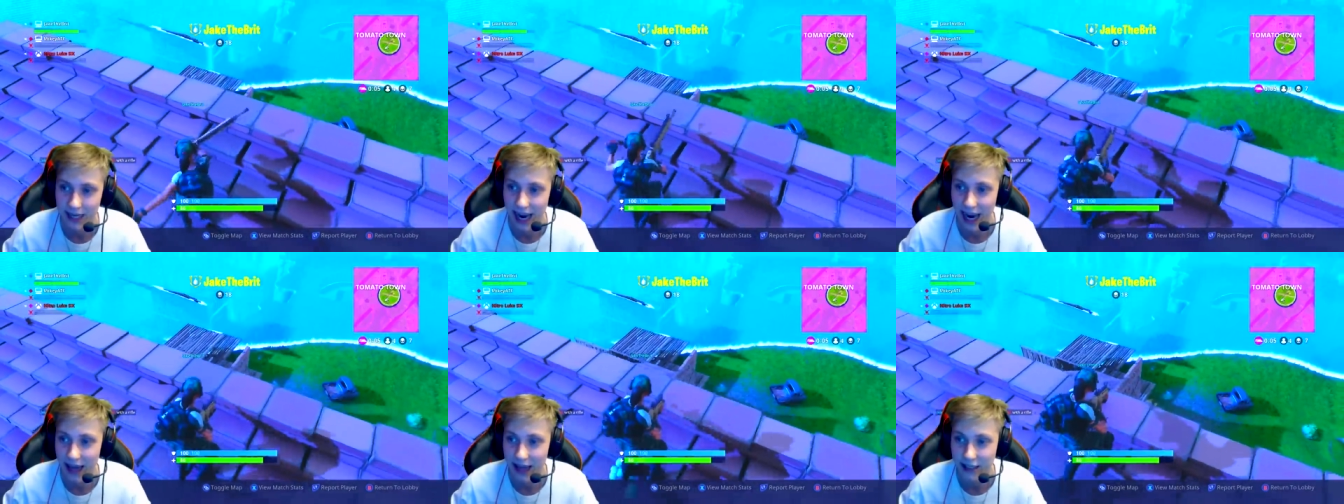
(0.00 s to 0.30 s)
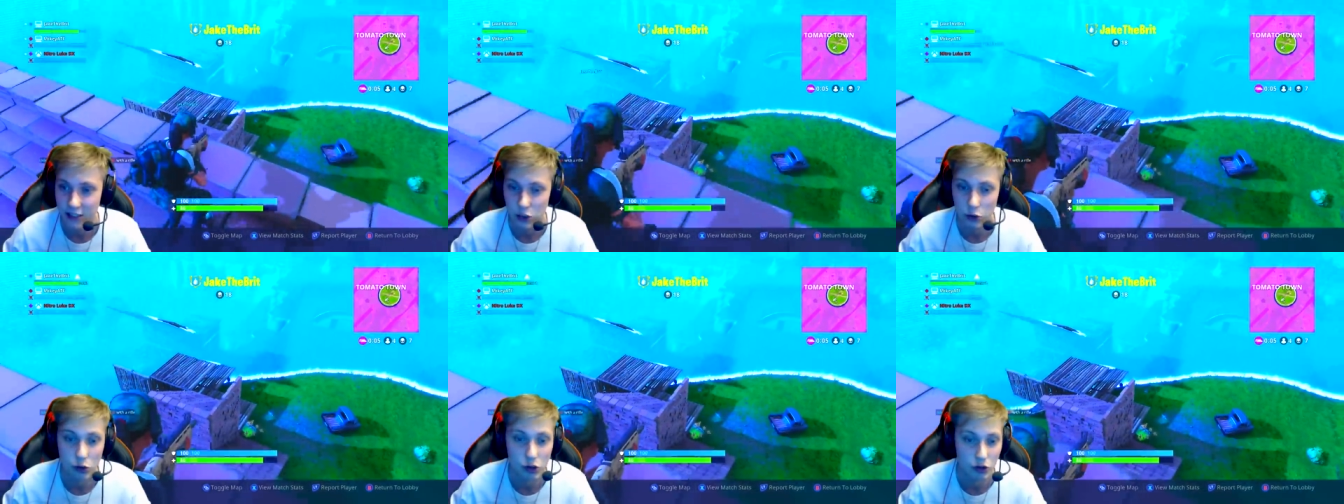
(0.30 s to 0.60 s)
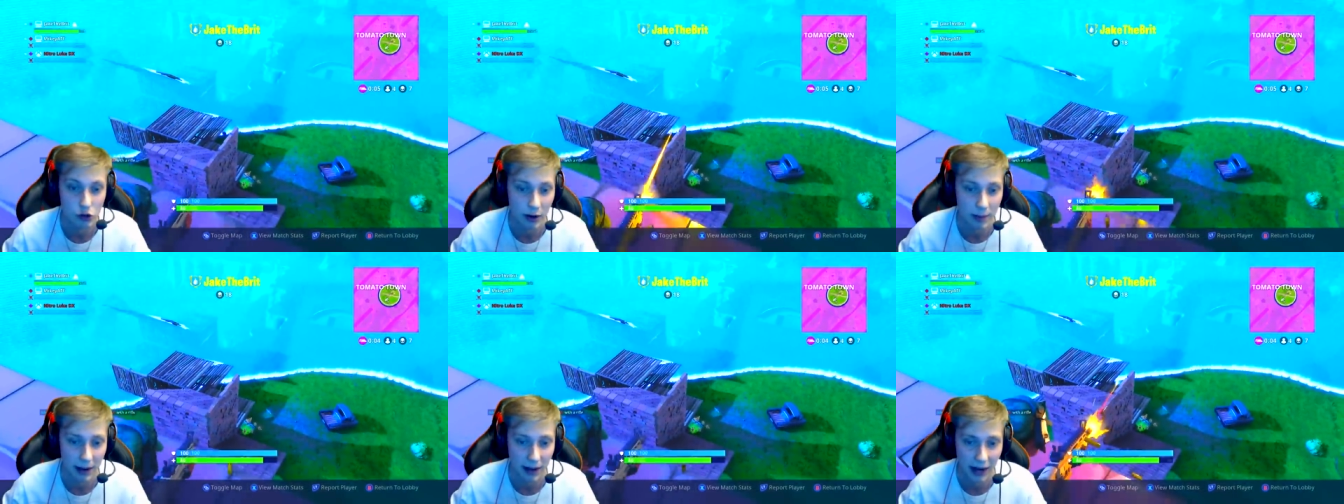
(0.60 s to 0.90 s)
and you
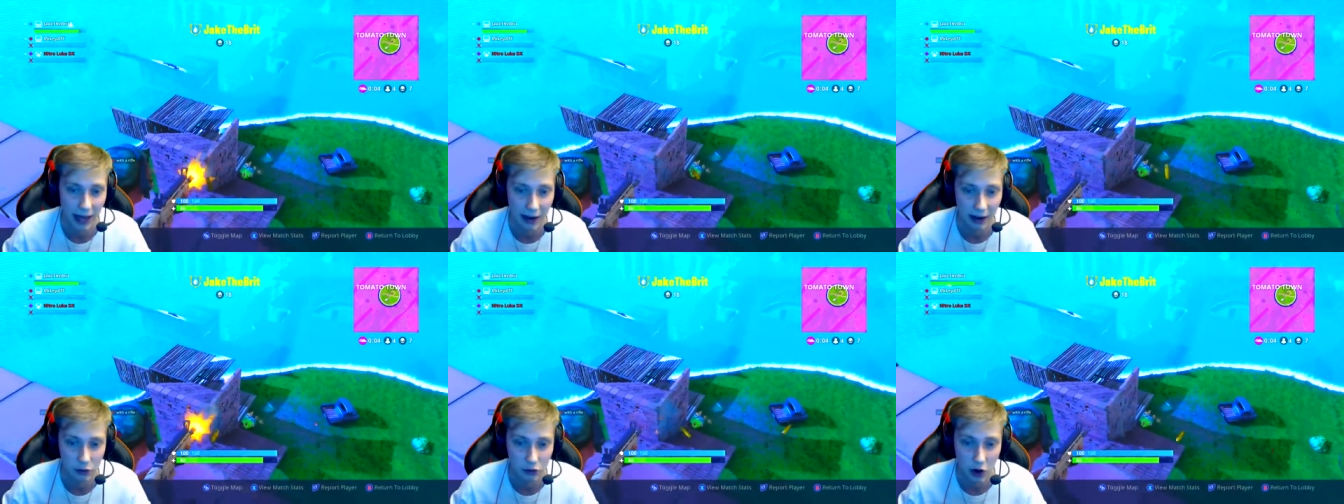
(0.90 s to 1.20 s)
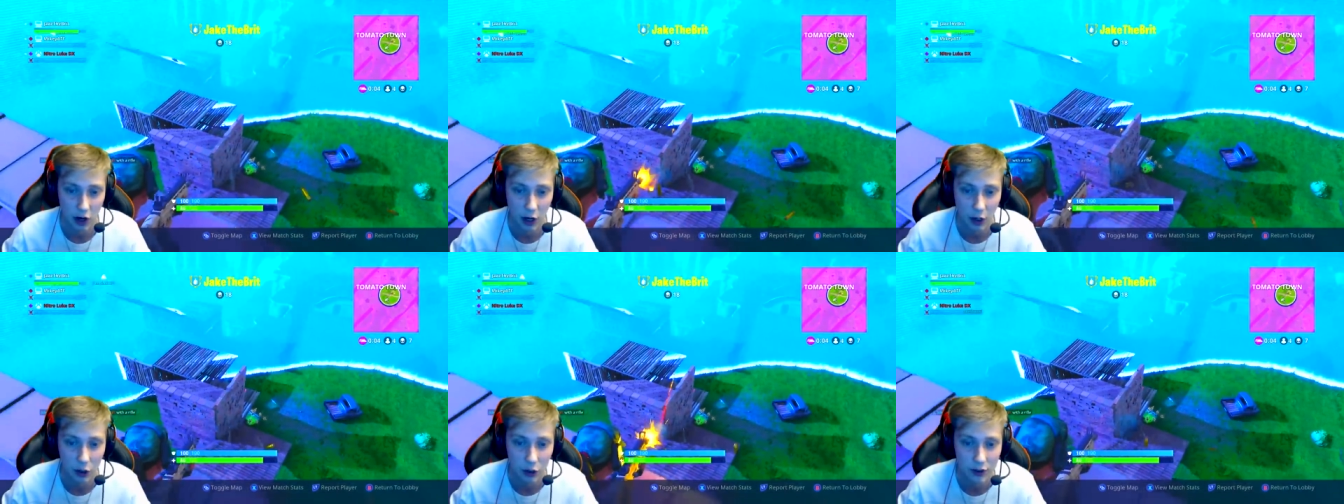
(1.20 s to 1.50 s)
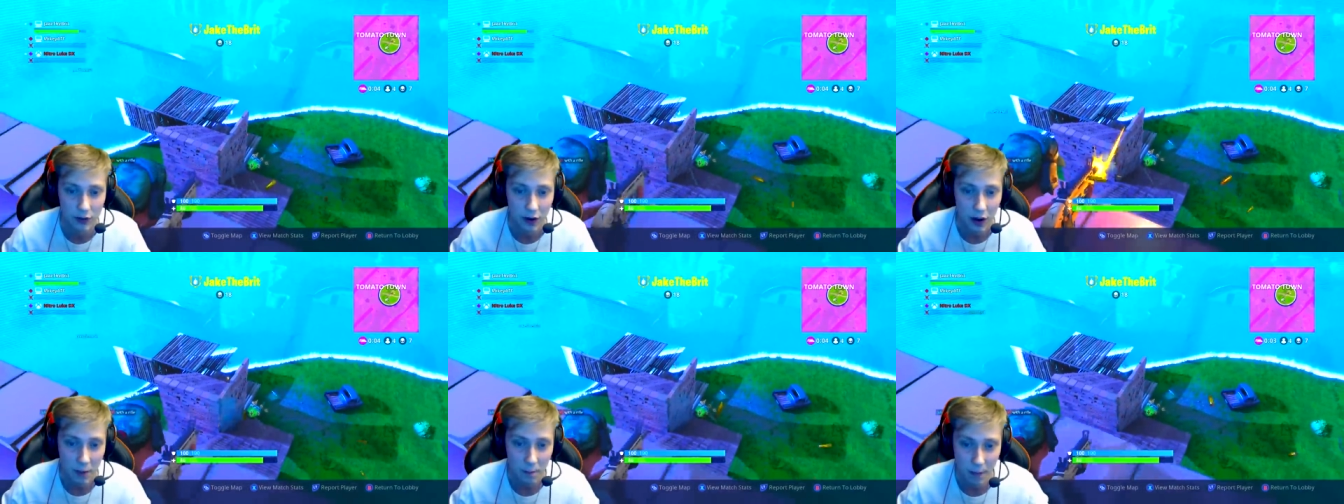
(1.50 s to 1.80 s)
scream out loud, trying to
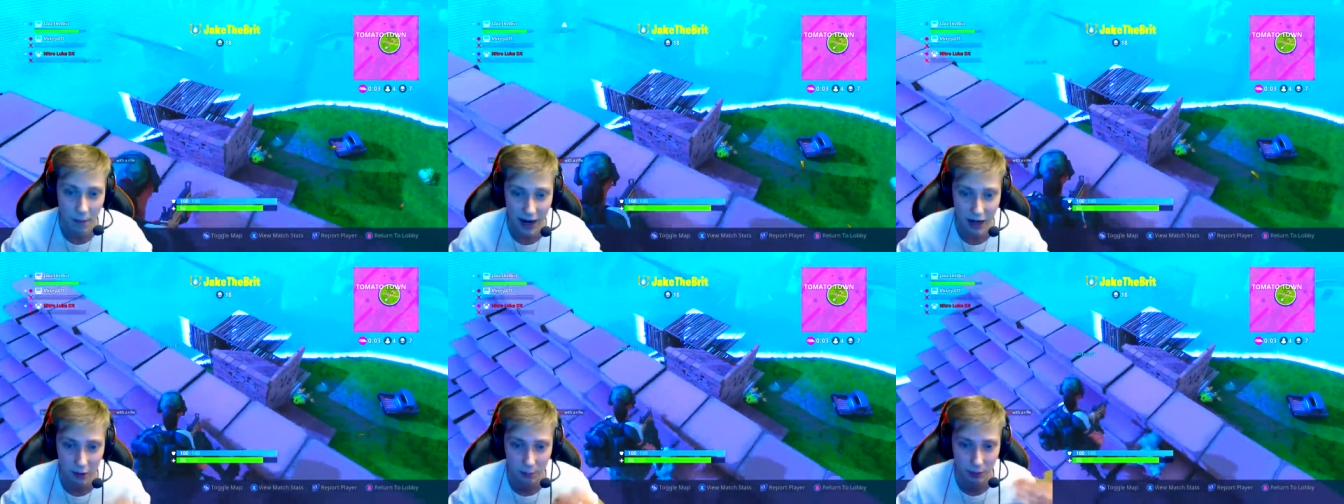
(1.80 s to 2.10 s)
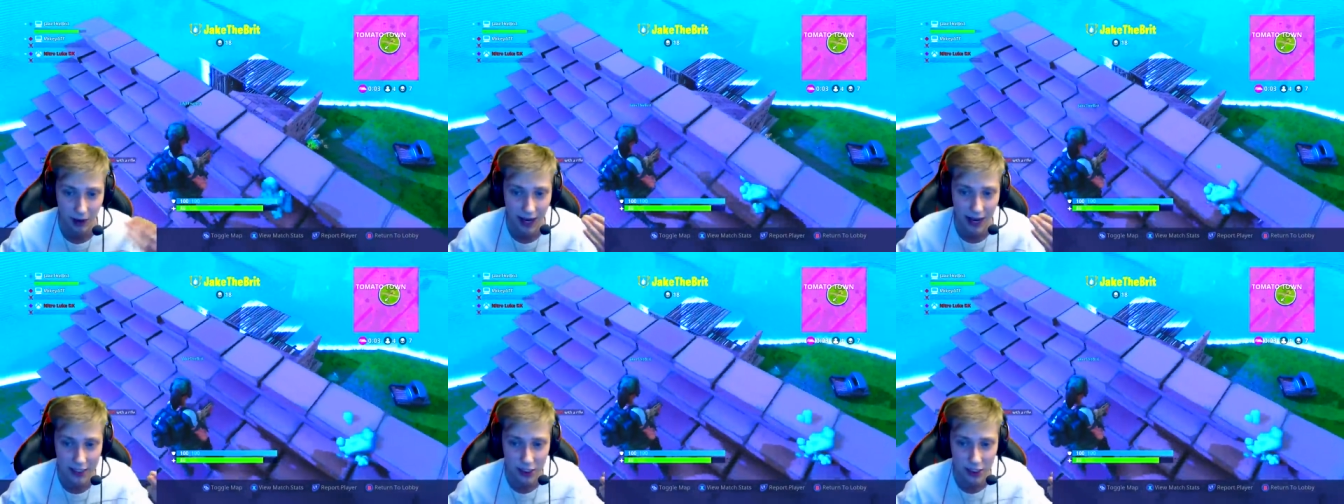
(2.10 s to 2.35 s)
make your players